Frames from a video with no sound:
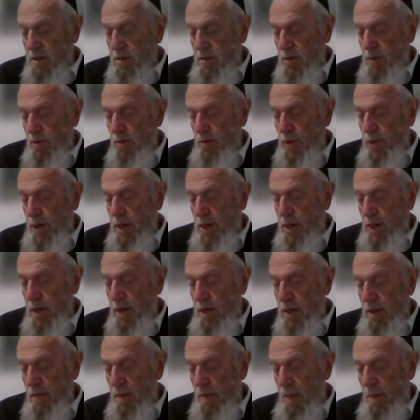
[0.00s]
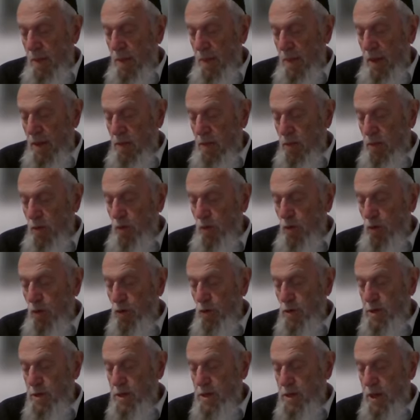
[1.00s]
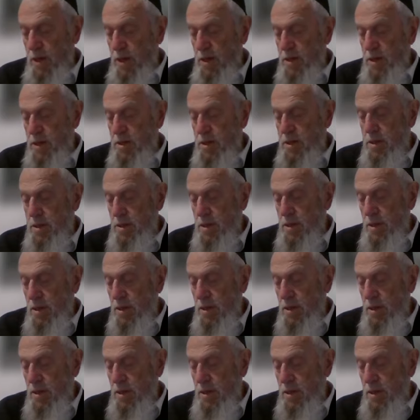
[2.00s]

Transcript: to be do good things